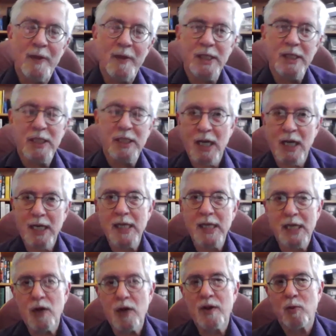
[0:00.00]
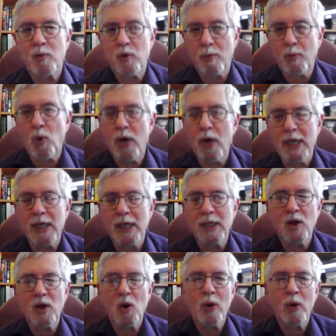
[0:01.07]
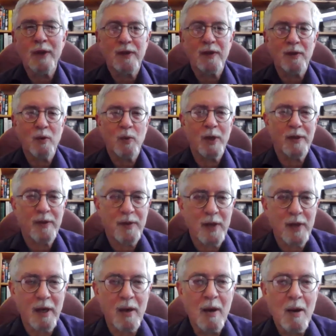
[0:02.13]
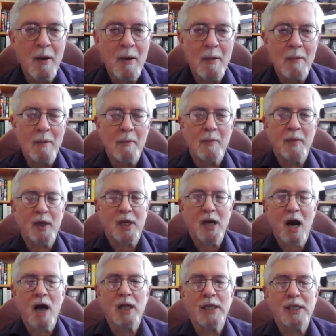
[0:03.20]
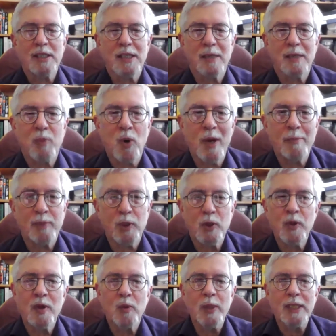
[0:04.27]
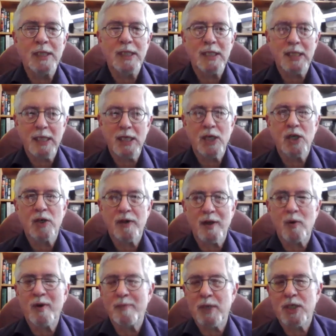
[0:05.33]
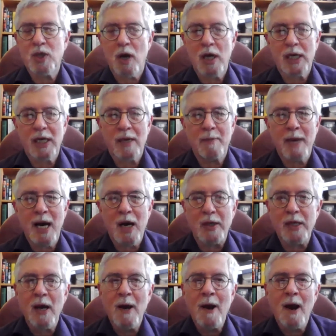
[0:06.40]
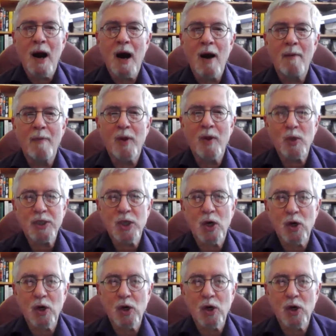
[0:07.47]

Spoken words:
the study here that we're reporting, with the colleagues at Point Blue that we did here that we've been talking about, there was an